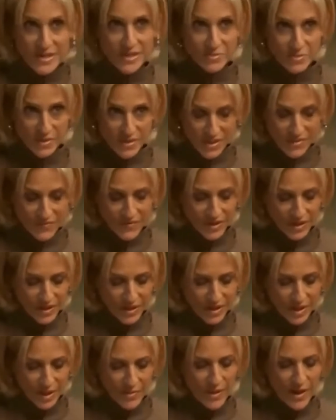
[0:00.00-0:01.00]
here.
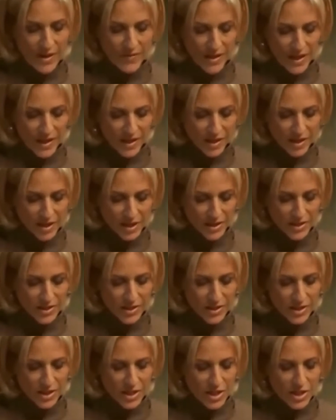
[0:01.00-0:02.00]
Specific about that night. Mm.
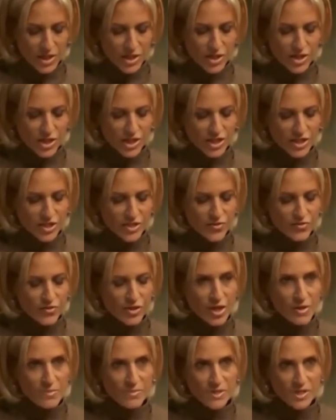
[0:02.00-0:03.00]
She
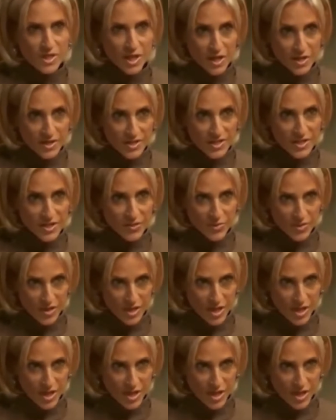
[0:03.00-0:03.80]
described dancing with